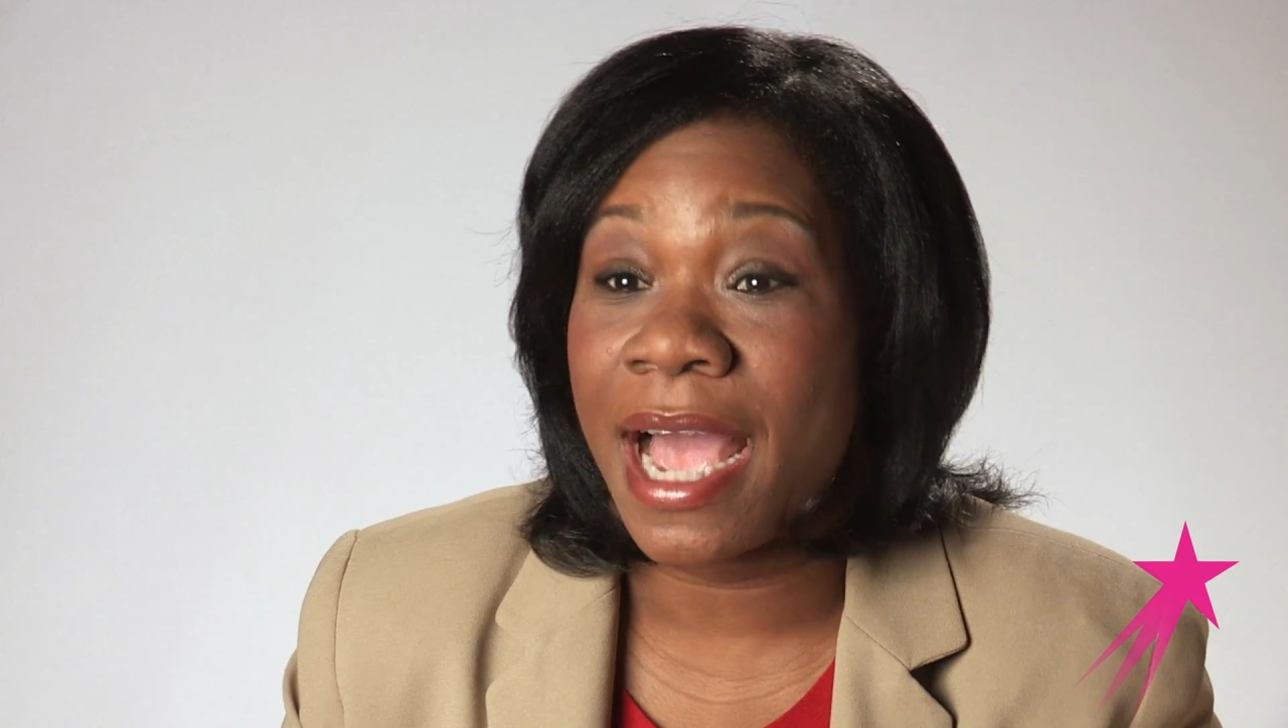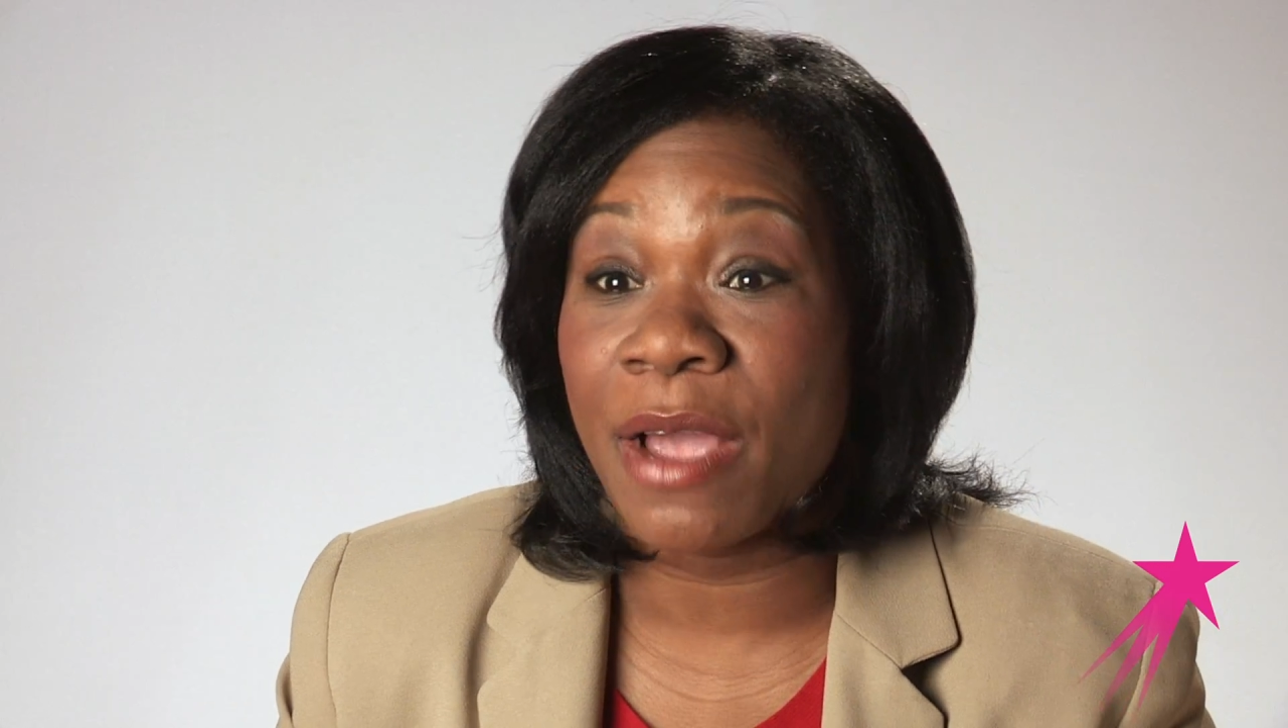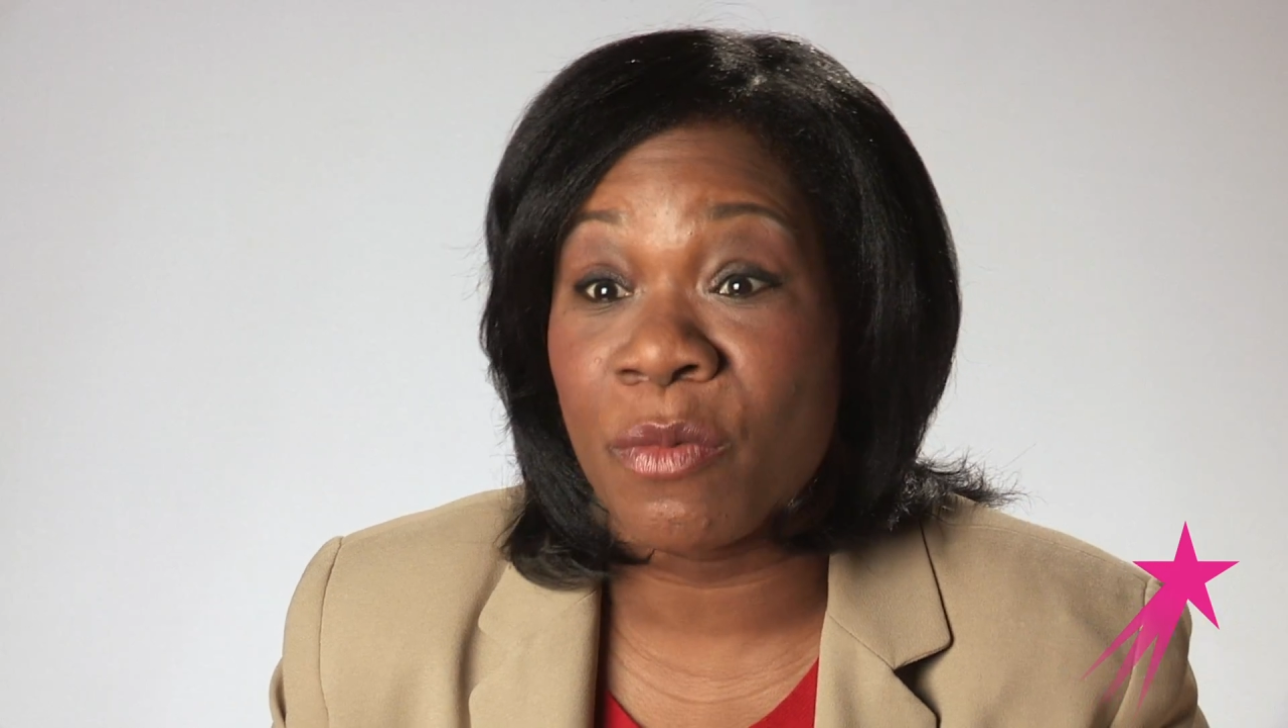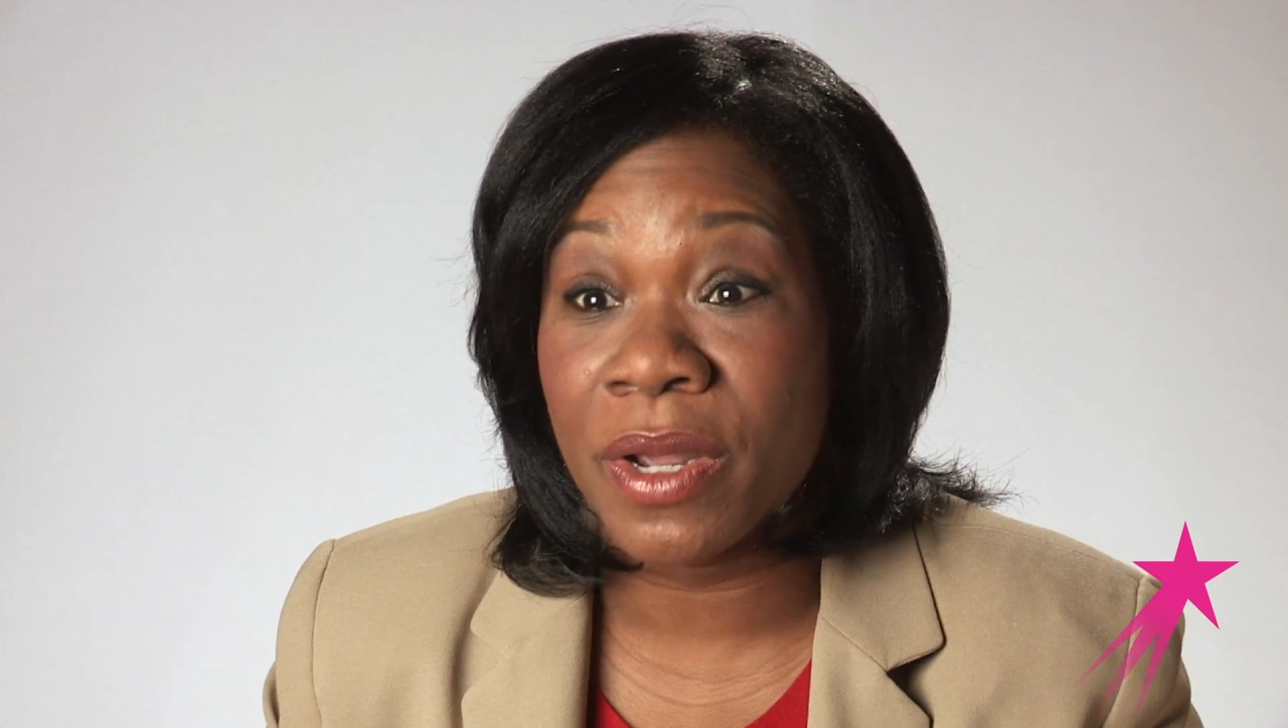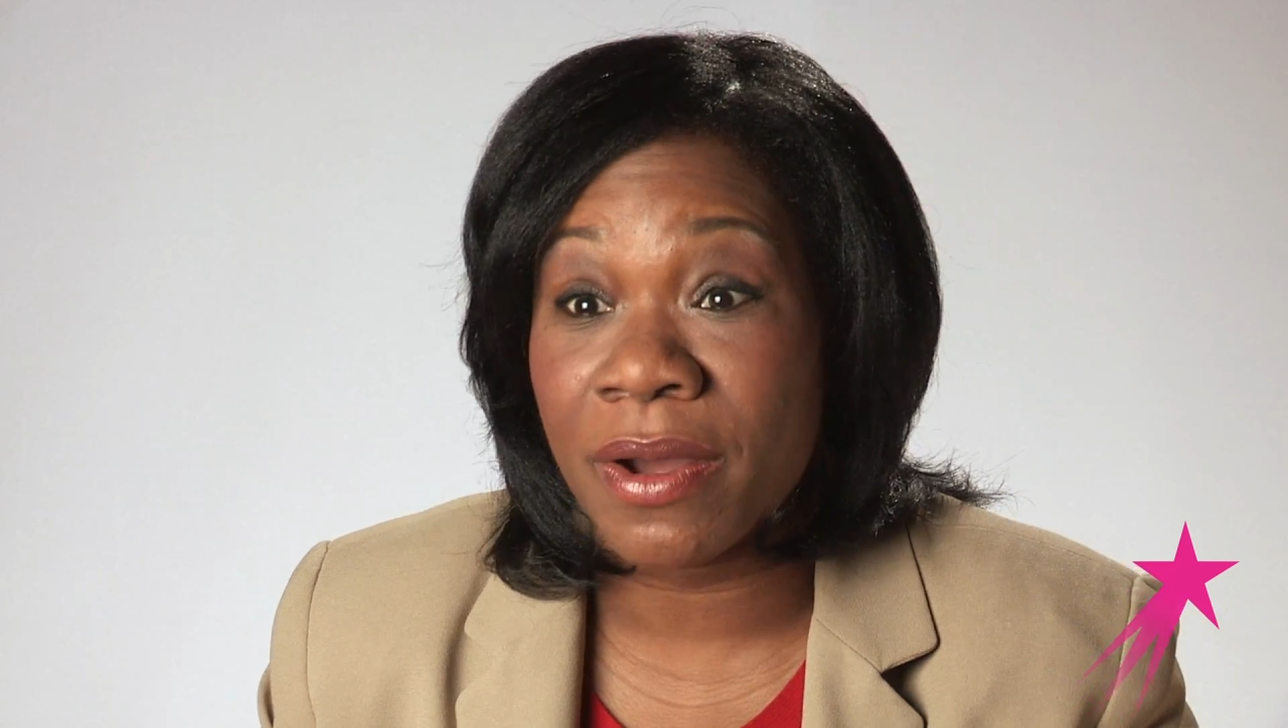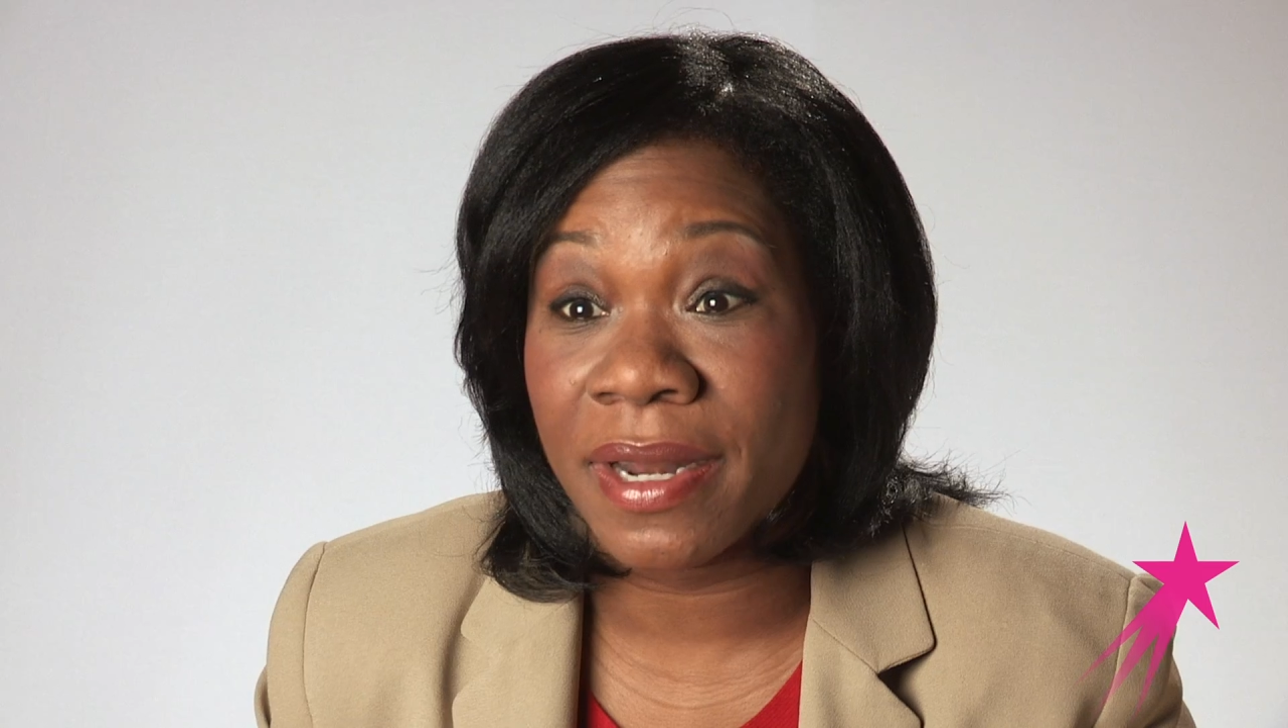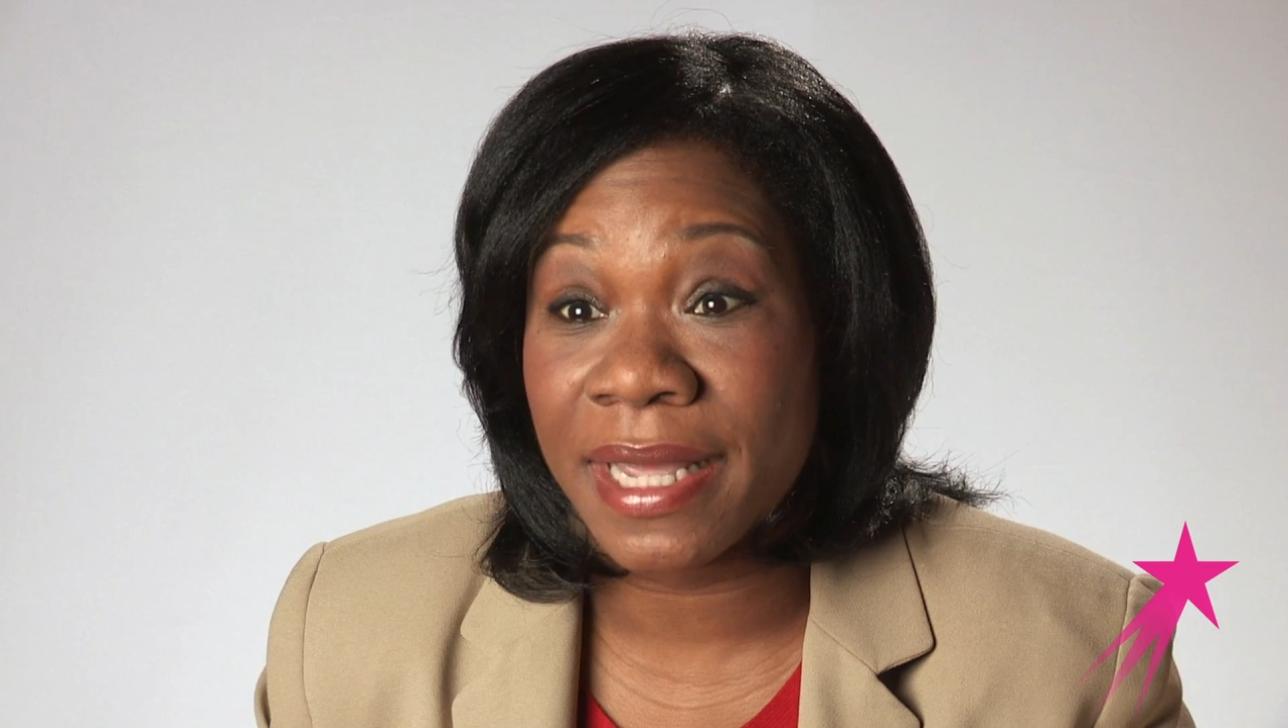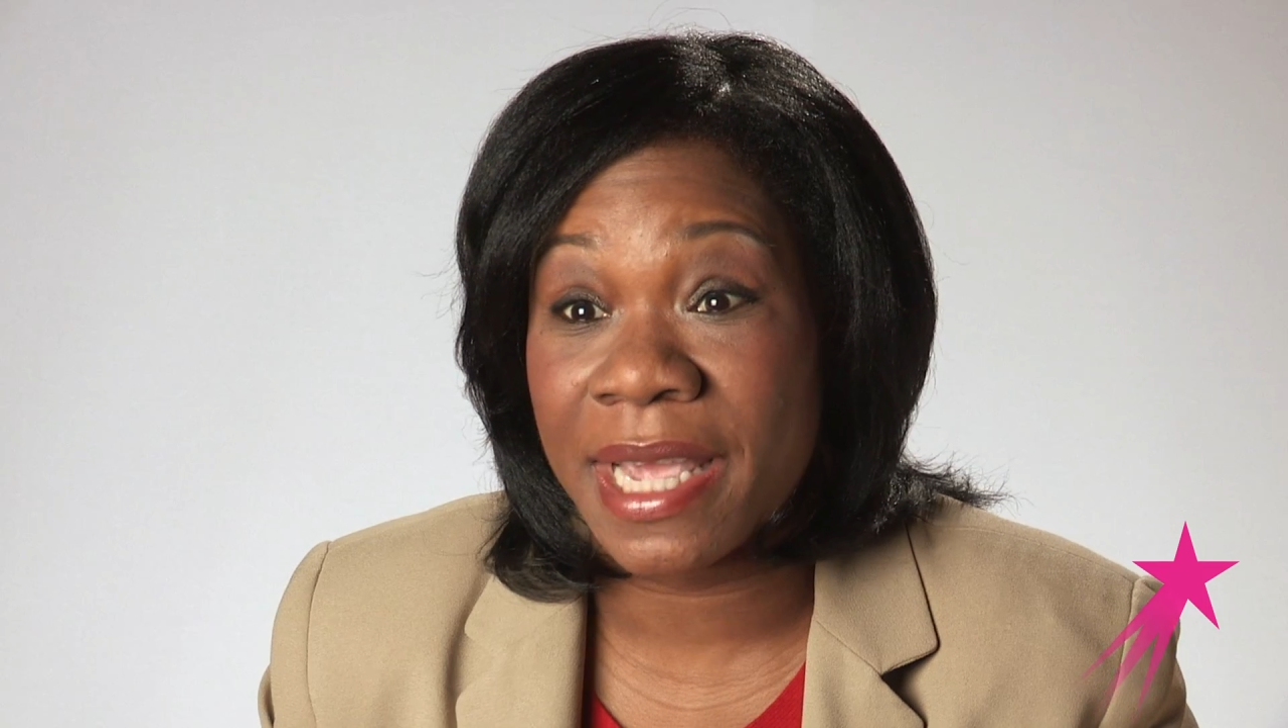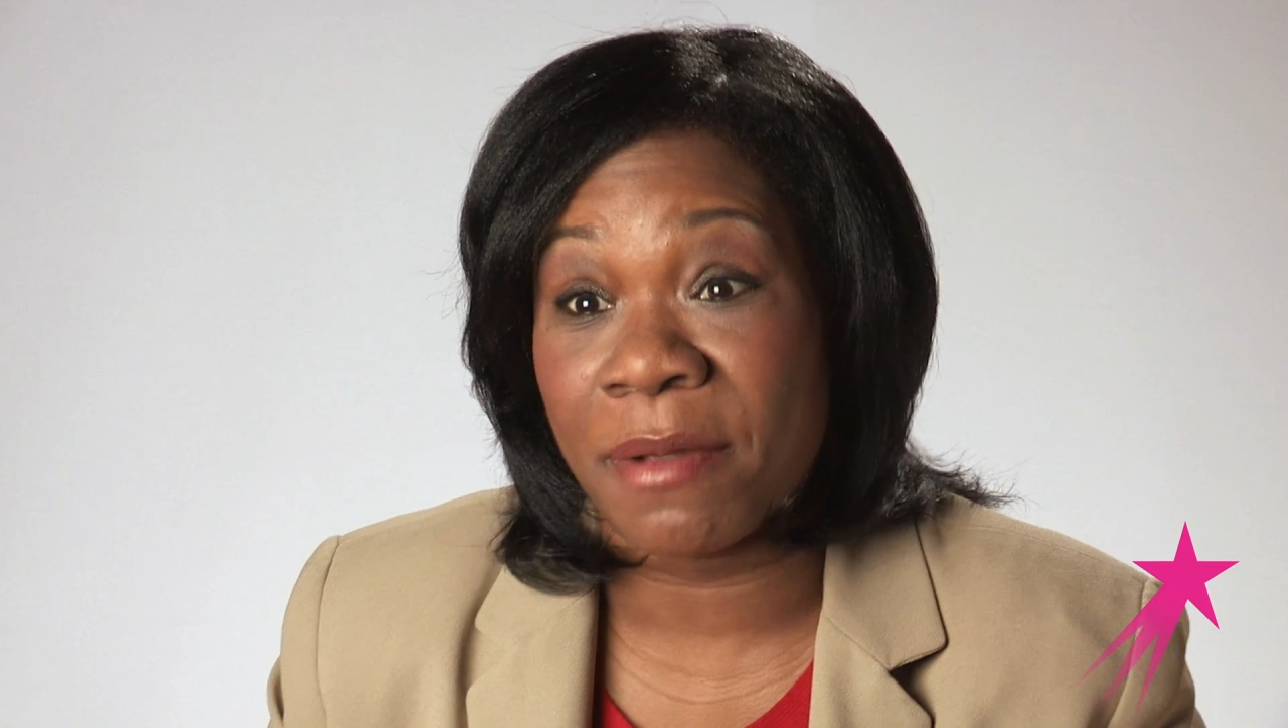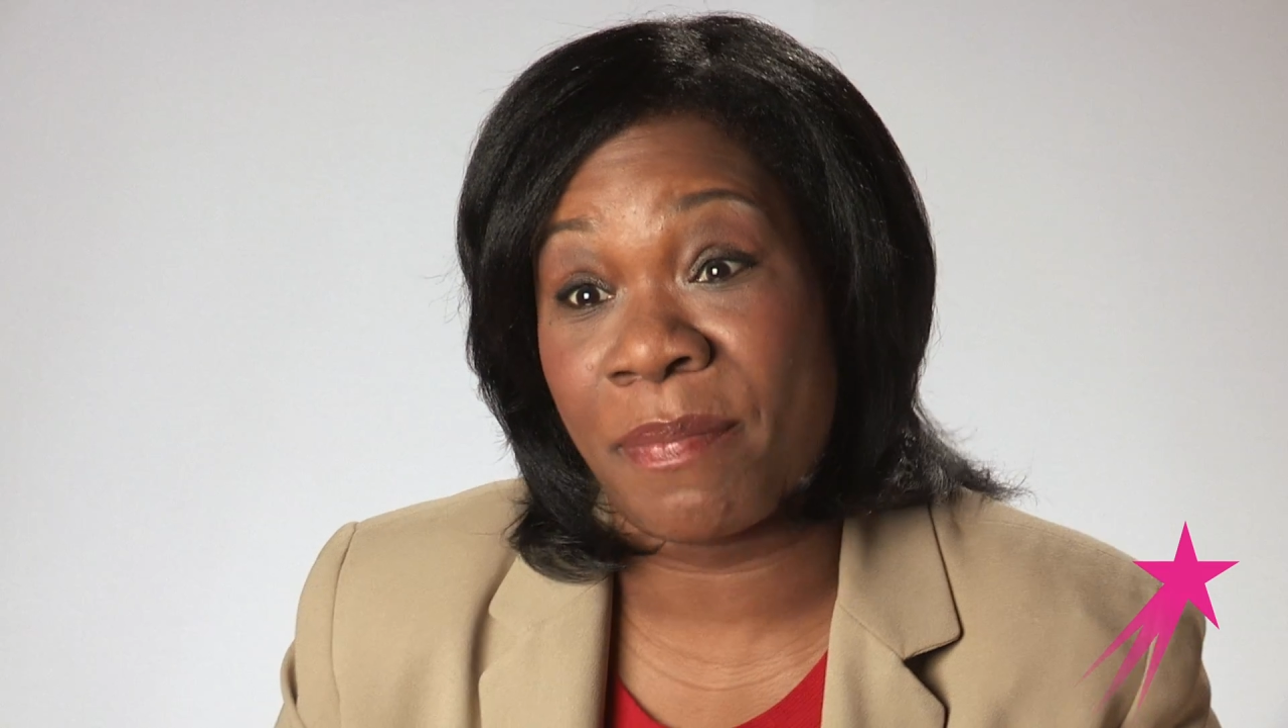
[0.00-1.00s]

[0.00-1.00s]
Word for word: I went on to get a